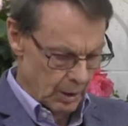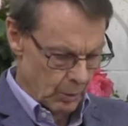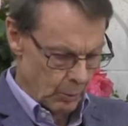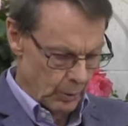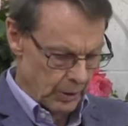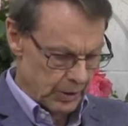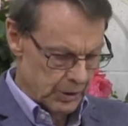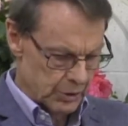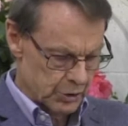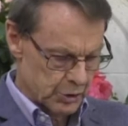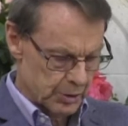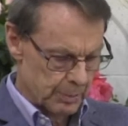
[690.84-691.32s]

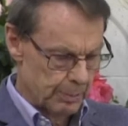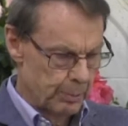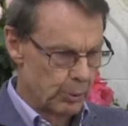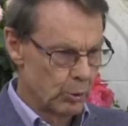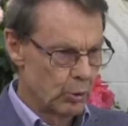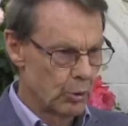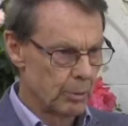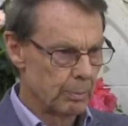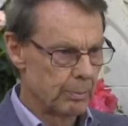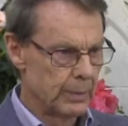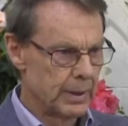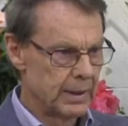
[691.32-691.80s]
We can
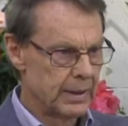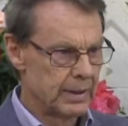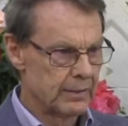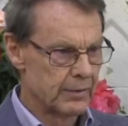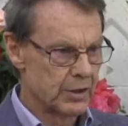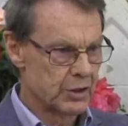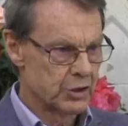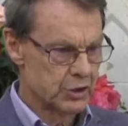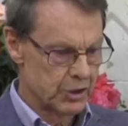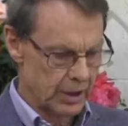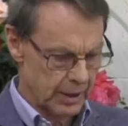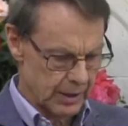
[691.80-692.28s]
support many of
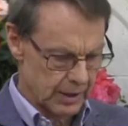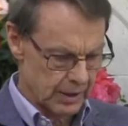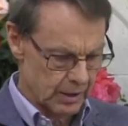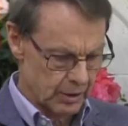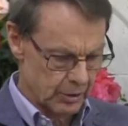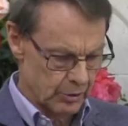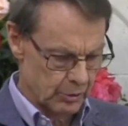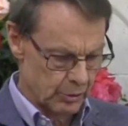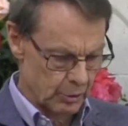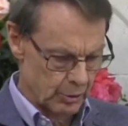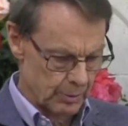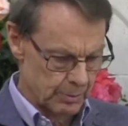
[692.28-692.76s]
the
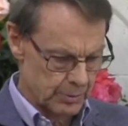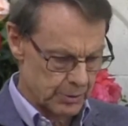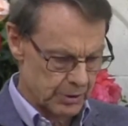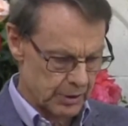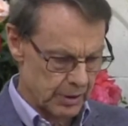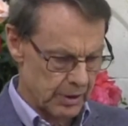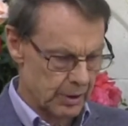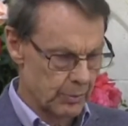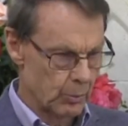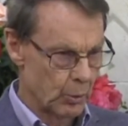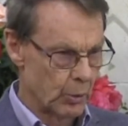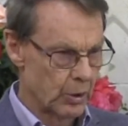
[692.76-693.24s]
secular groups
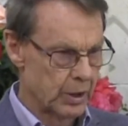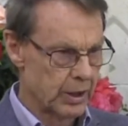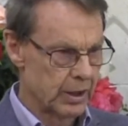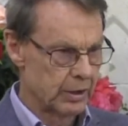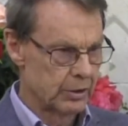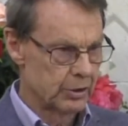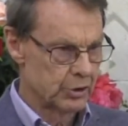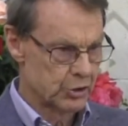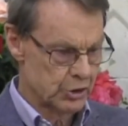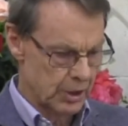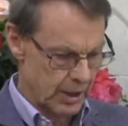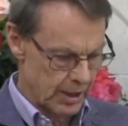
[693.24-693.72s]
that are
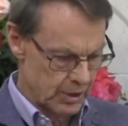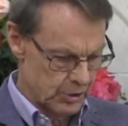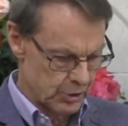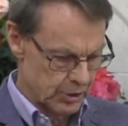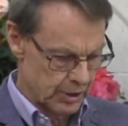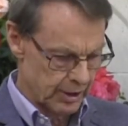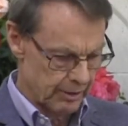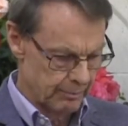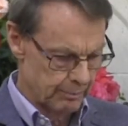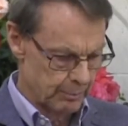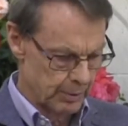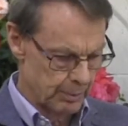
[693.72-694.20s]
working to change
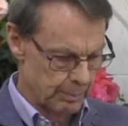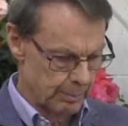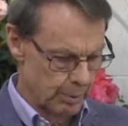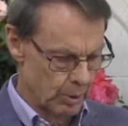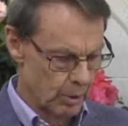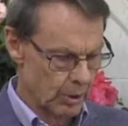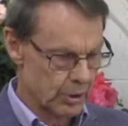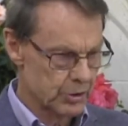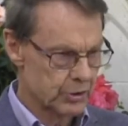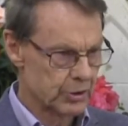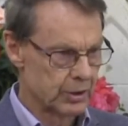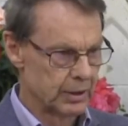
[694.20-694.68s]
government
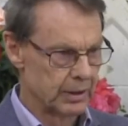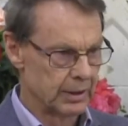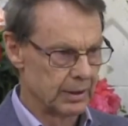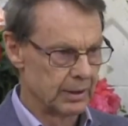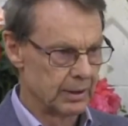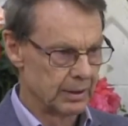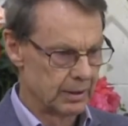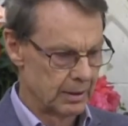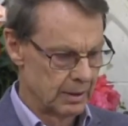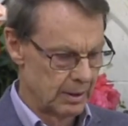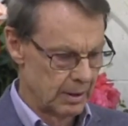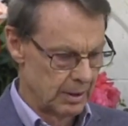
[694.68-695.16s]
policy.
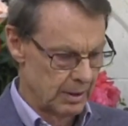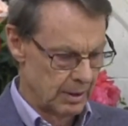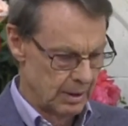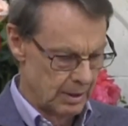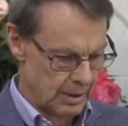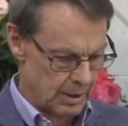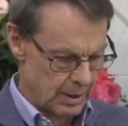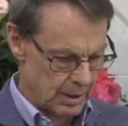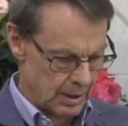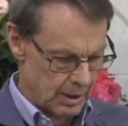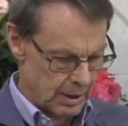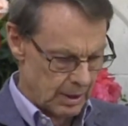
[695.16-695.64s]

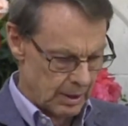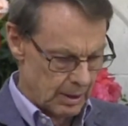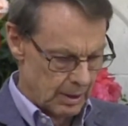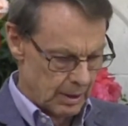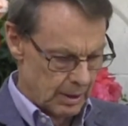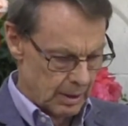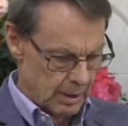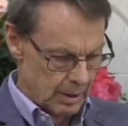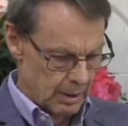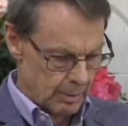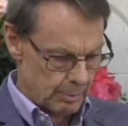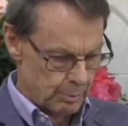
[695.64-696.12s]

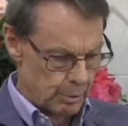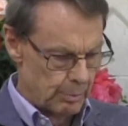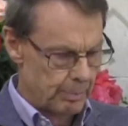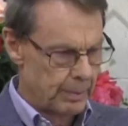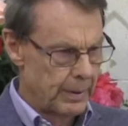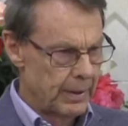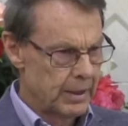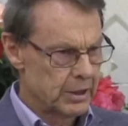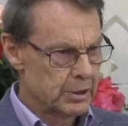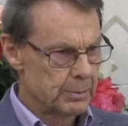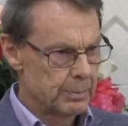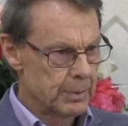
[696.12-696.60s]

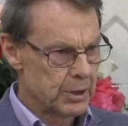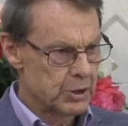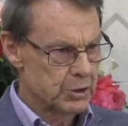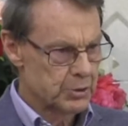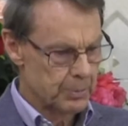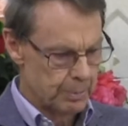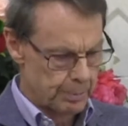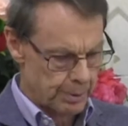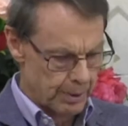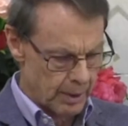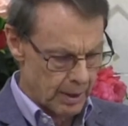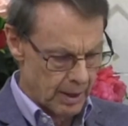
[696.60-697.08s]
Prepare to be
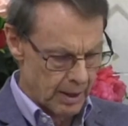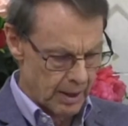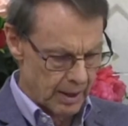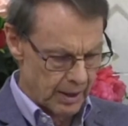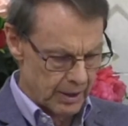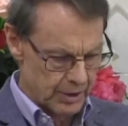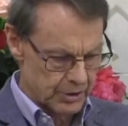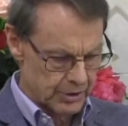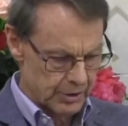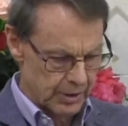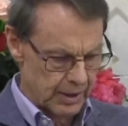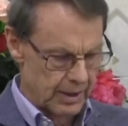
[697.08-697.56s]

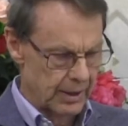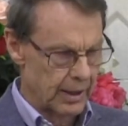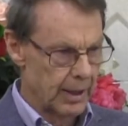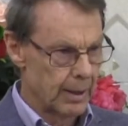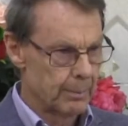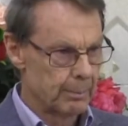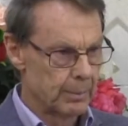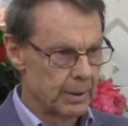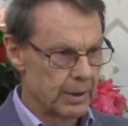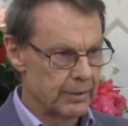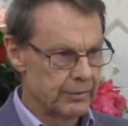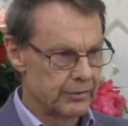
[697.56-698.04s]
surprised and
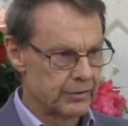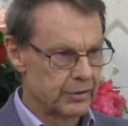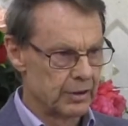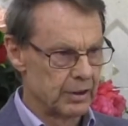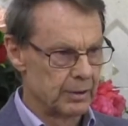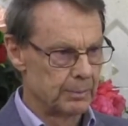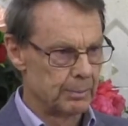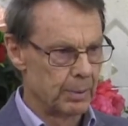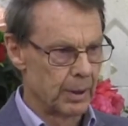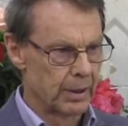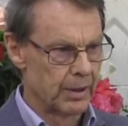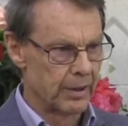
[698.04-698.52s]

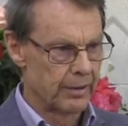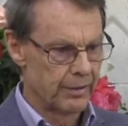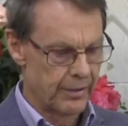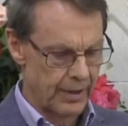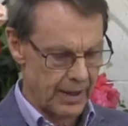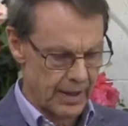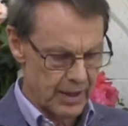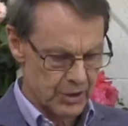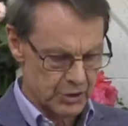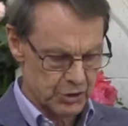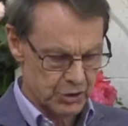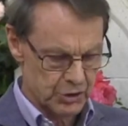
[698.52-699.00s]
uplifted by the
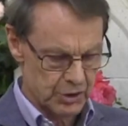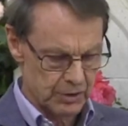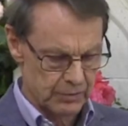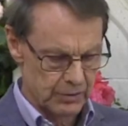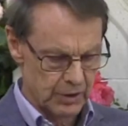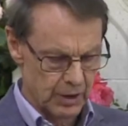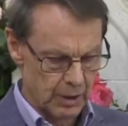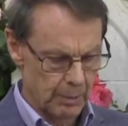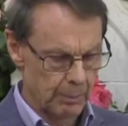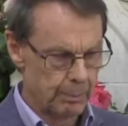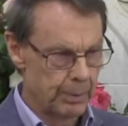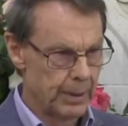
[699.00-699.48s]
thousands of
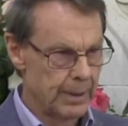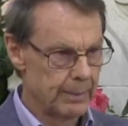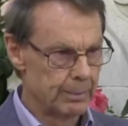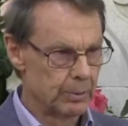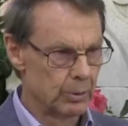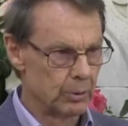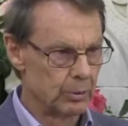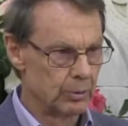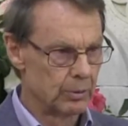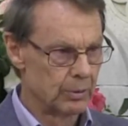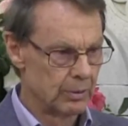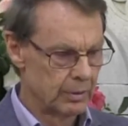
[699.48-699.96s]
young
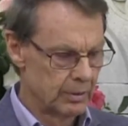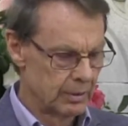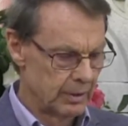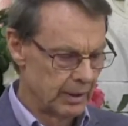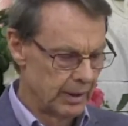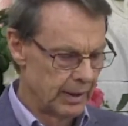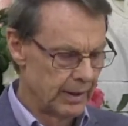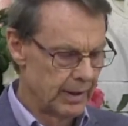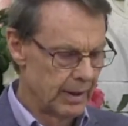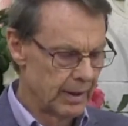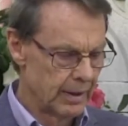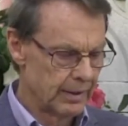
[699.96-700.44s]
people
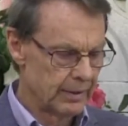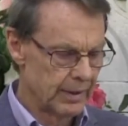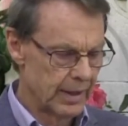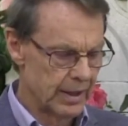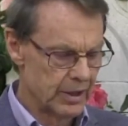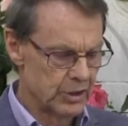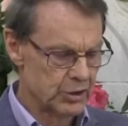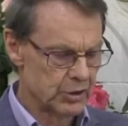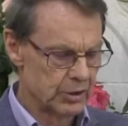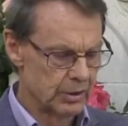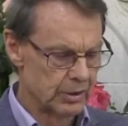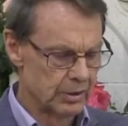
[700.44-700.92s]
in our
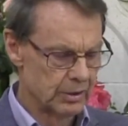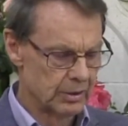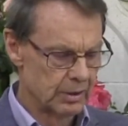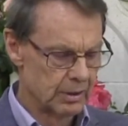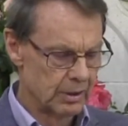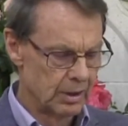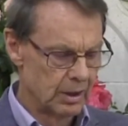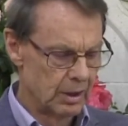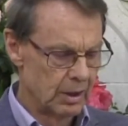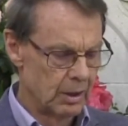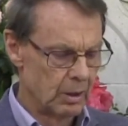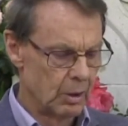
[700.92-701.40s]
nation
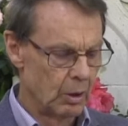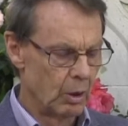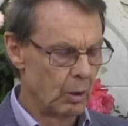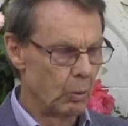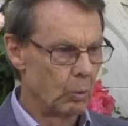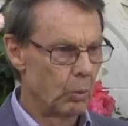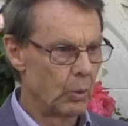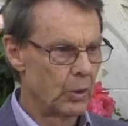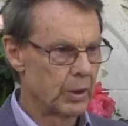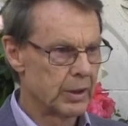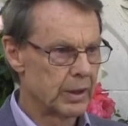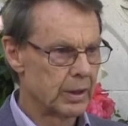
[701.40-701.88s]
who are
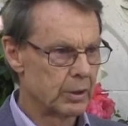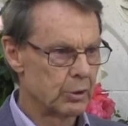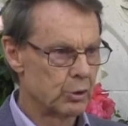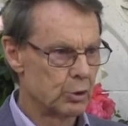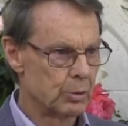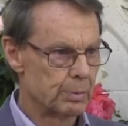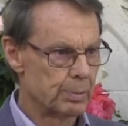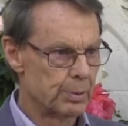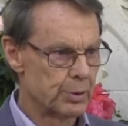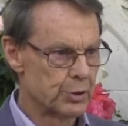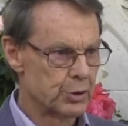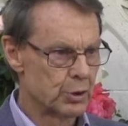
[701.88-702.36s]
working
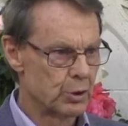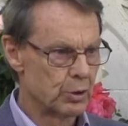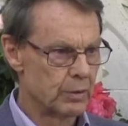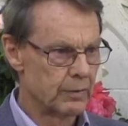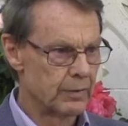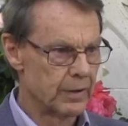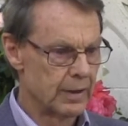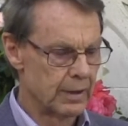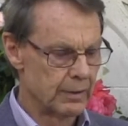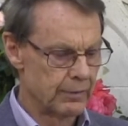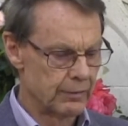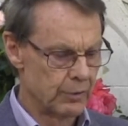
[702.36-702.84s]
to
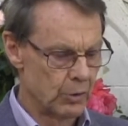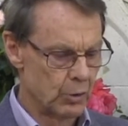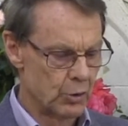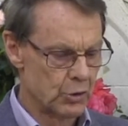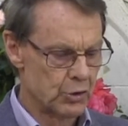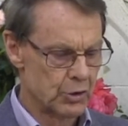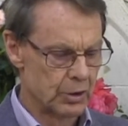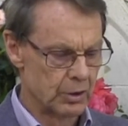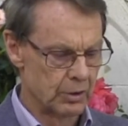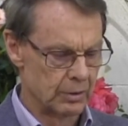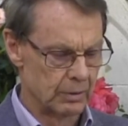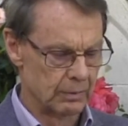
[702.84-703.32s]
preserve their
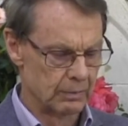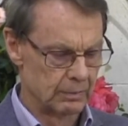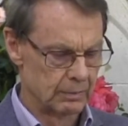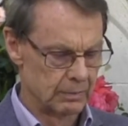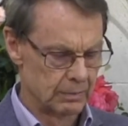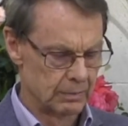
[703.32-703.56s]
future.